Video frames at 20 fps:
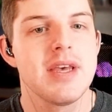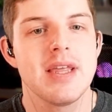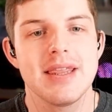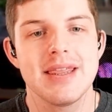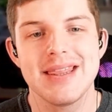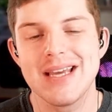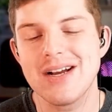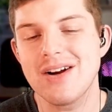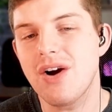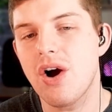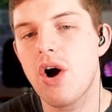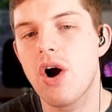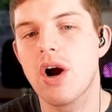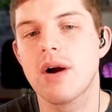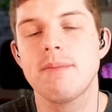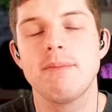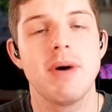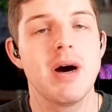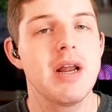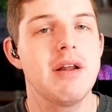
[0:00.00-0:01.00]
There are
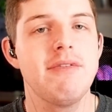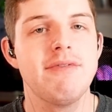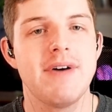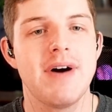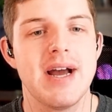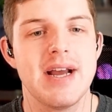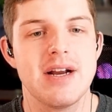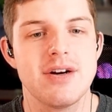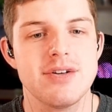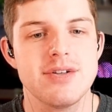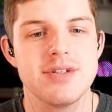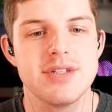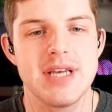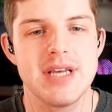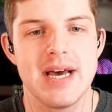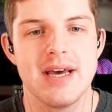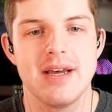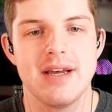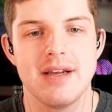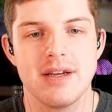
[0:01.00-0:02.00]
modifiers
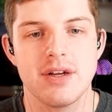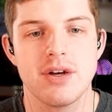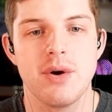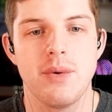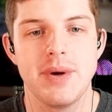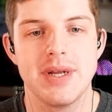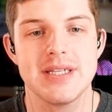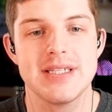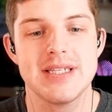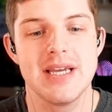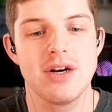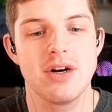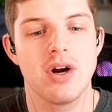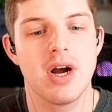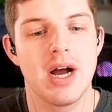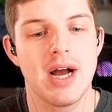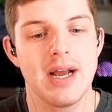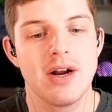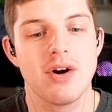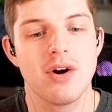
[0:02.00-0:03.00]
going 10 or
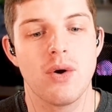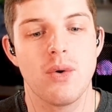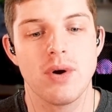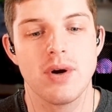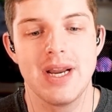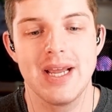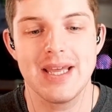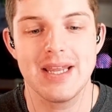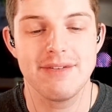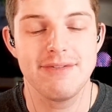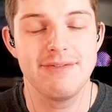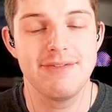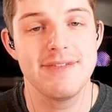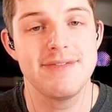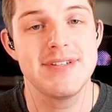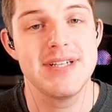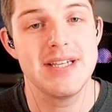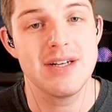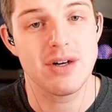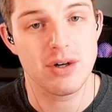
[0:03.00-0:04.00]
higher or
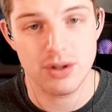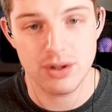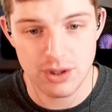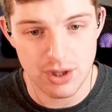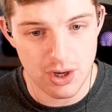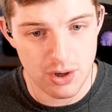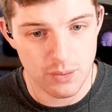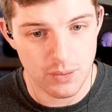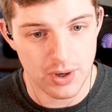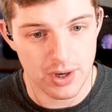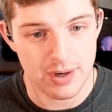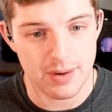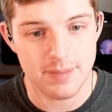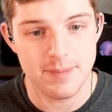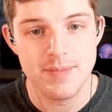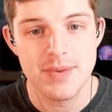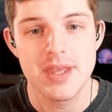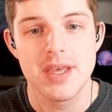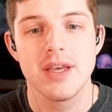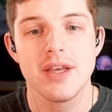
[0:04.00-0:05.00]
-15 or lower.
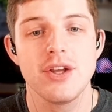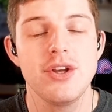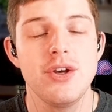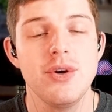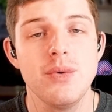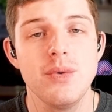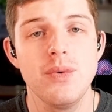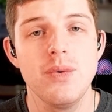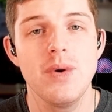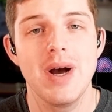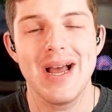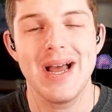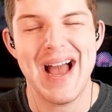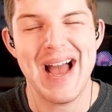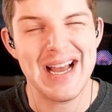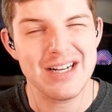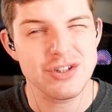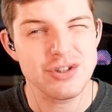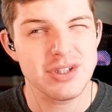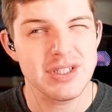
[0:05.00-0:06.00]
You
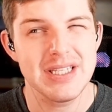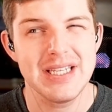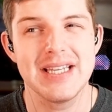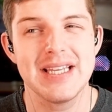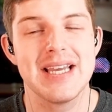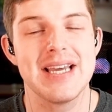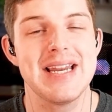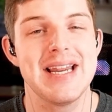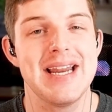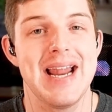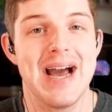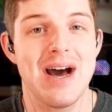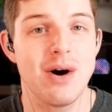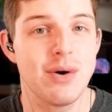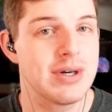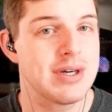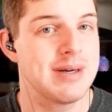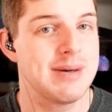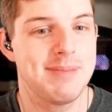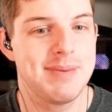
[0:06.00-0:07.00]
actually get an
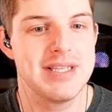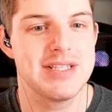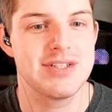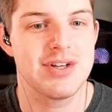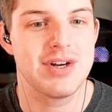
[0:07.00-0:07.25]
outcome based on